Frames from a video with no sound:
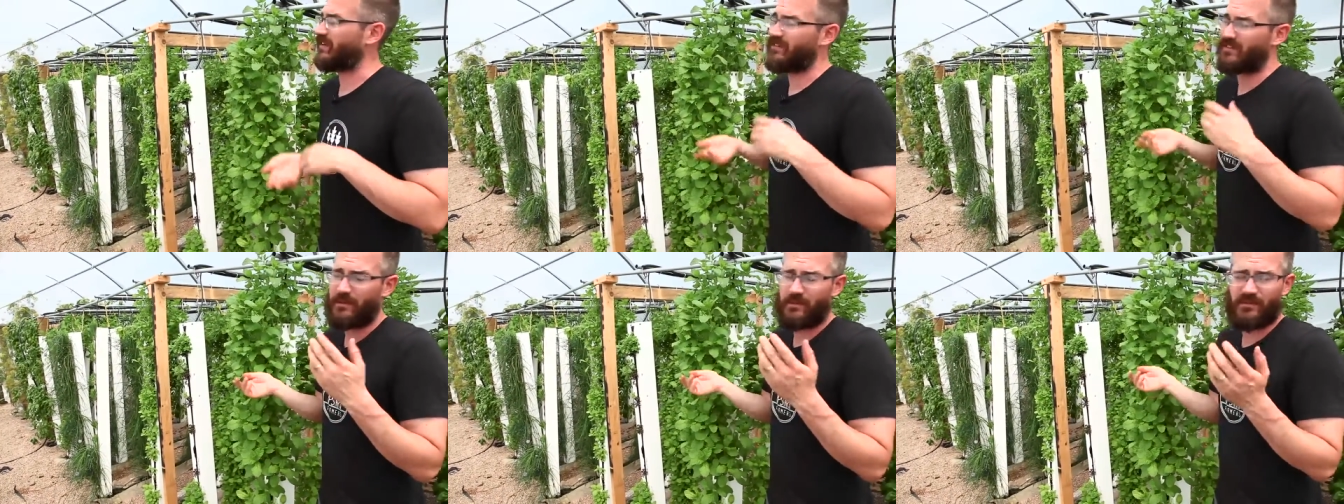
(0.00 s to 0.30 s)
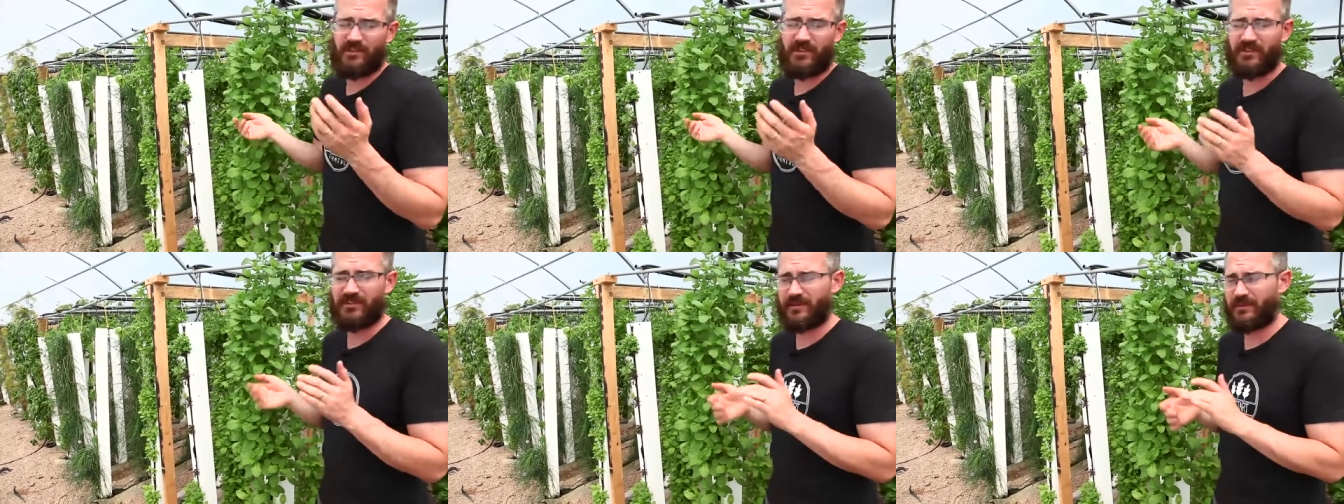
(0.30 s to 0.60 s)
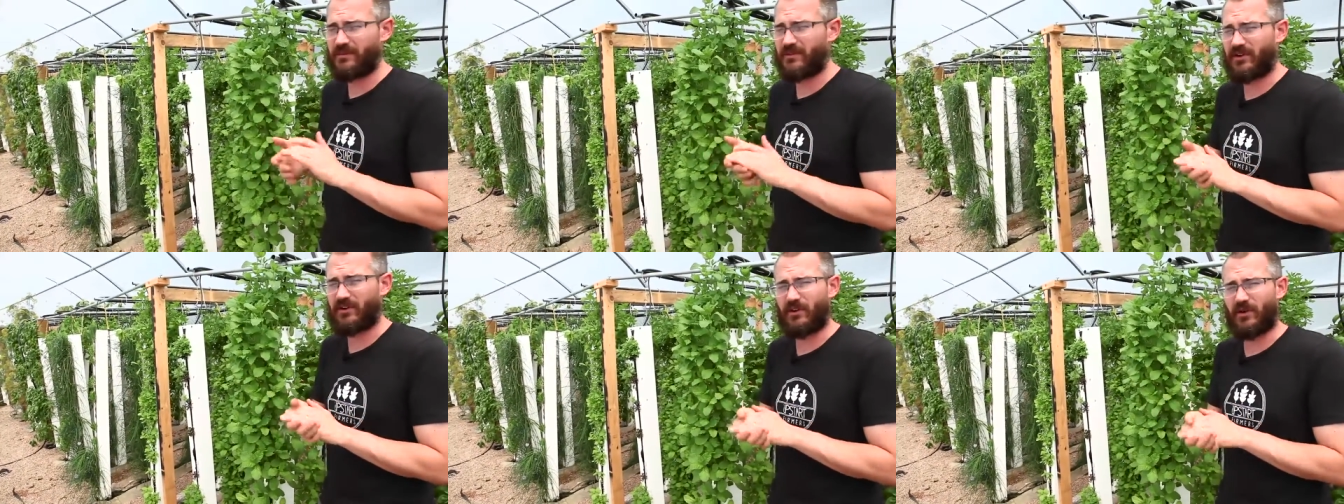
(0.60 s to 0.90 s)
In some
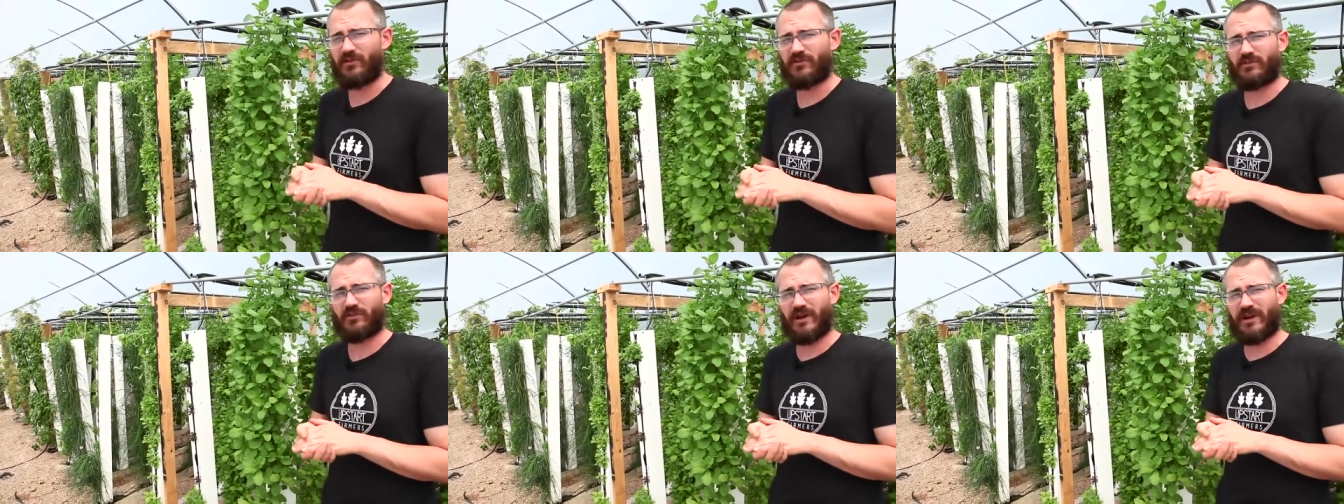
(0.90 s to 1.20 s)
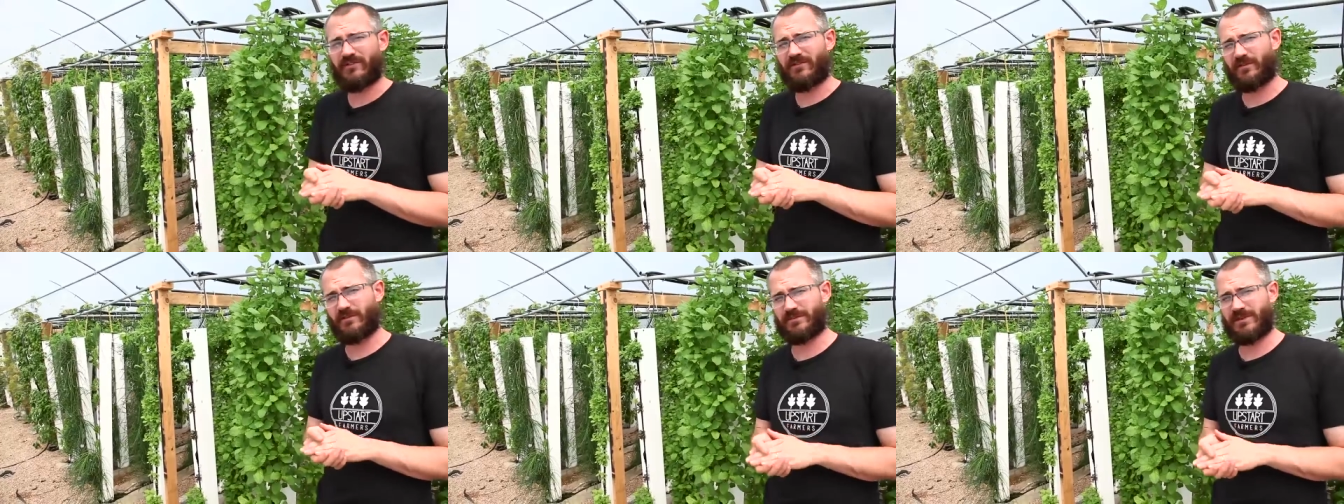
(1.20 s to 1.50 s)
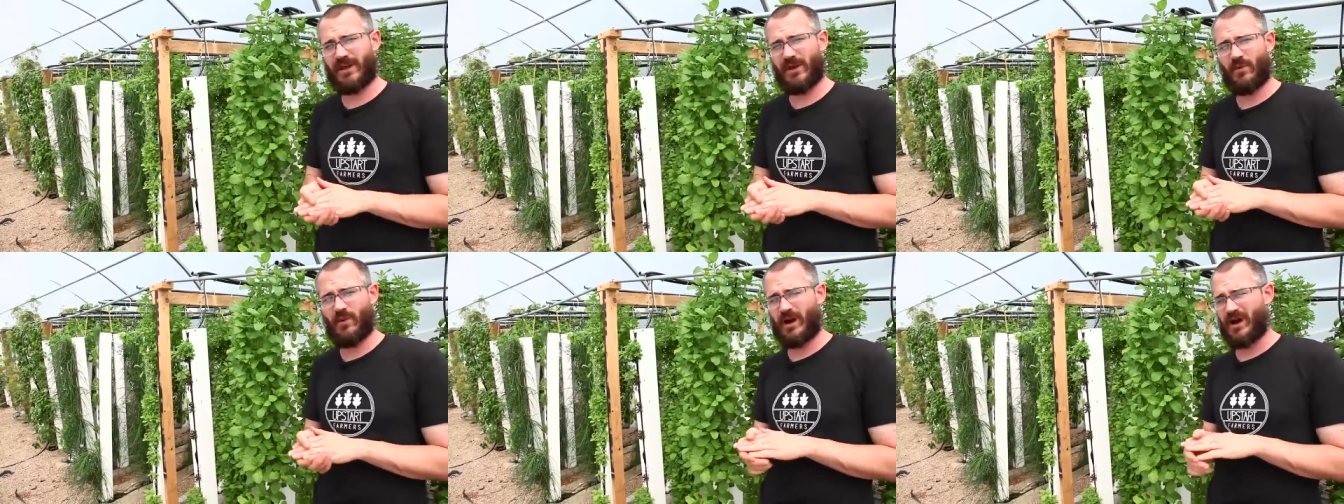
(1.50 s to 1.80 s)
systems, it grows great from
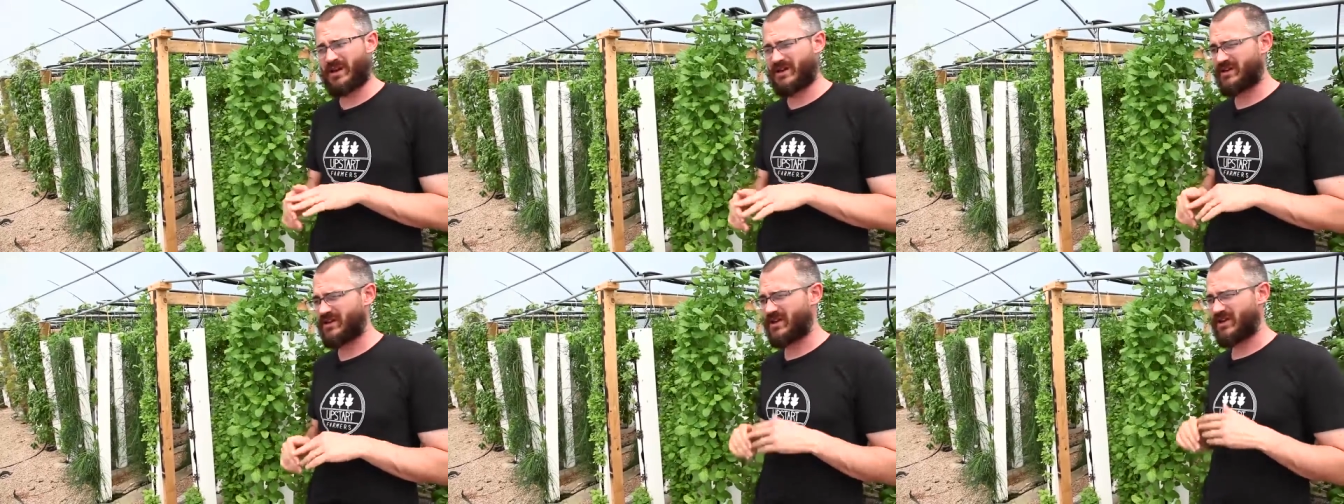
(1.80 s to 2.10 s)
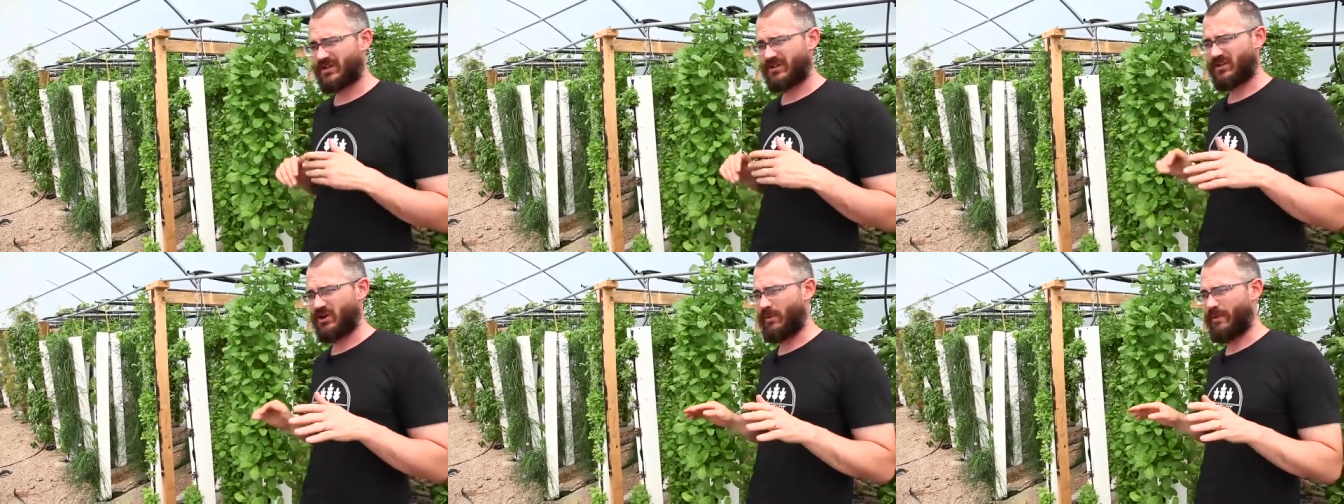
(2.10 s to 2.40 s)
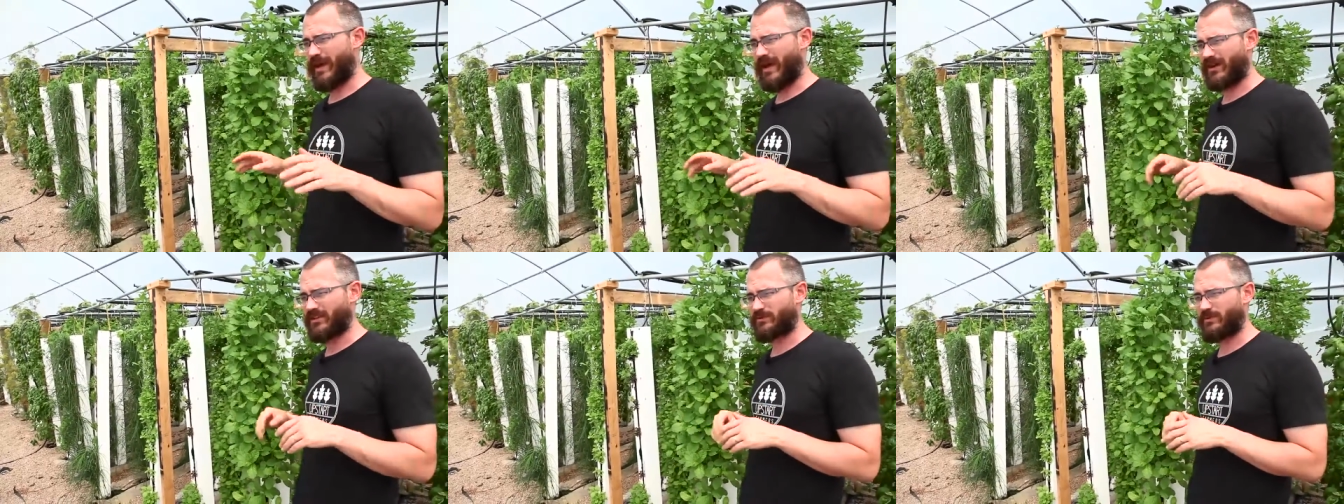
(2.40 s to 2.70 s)
day one, no
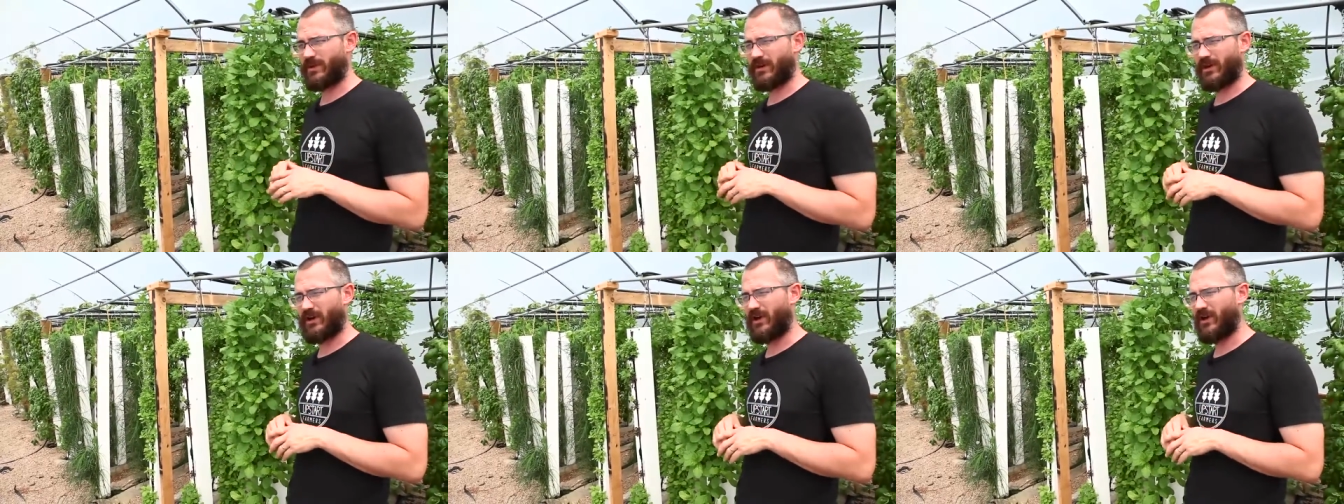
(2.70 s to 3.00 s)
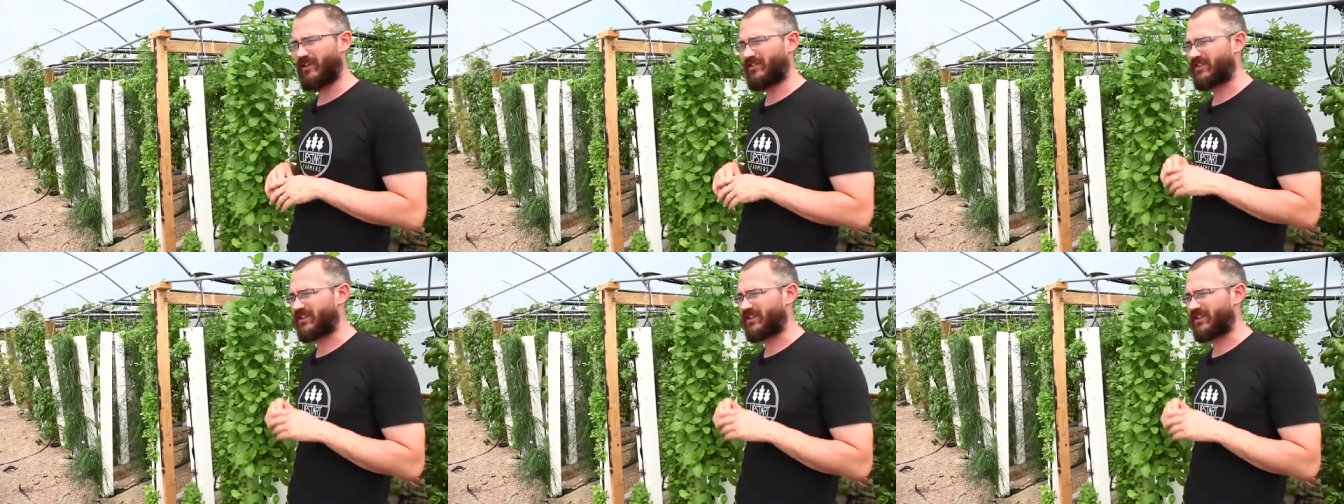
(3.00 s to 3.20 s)
management at all.